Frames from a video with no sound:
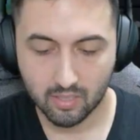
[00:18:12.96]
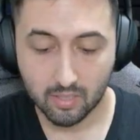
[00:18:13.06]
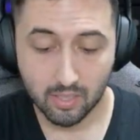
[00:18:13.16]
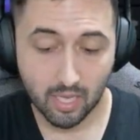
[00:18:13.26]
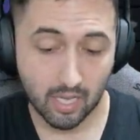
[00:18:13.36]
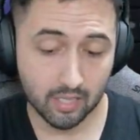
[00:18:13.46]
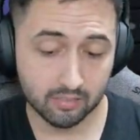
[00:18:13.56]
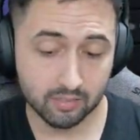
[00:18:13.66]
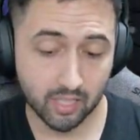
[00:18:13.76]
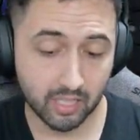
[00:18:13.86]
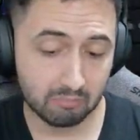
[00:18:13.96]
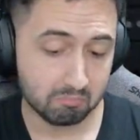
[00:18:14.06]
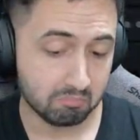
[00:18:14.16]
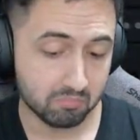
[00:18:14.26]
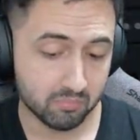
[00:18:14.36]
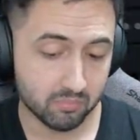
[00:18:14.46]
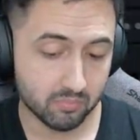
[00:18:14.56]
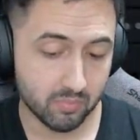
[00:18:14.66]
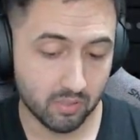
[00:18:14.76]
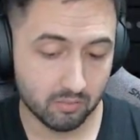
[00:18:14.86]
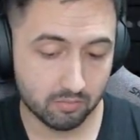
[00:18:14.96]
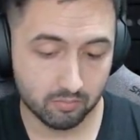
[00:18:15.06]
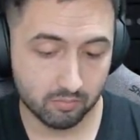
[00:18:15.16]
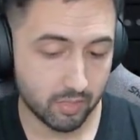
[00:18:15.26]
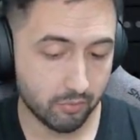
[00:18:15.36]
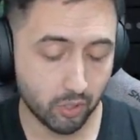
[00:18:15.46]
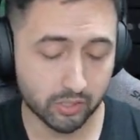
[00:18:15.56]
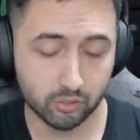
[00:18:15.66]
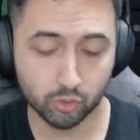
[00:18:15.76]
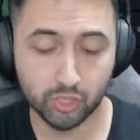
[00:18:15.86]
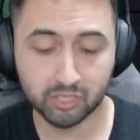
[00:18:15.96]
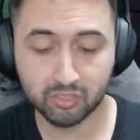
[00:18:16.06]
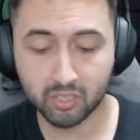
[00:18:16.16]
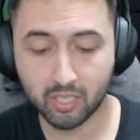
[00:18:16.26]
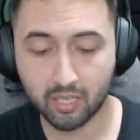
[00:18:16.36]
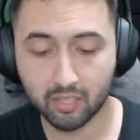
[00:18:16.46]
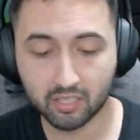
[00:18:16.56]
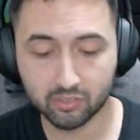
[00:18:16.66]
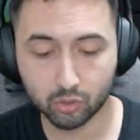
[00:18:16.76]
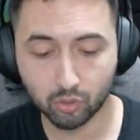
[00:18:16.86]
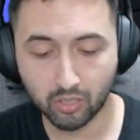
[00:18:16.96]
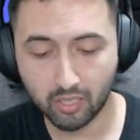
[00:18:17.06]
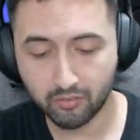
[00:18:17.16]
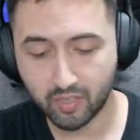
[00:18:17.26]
And again, if you lock it to 60, I think it's good enough.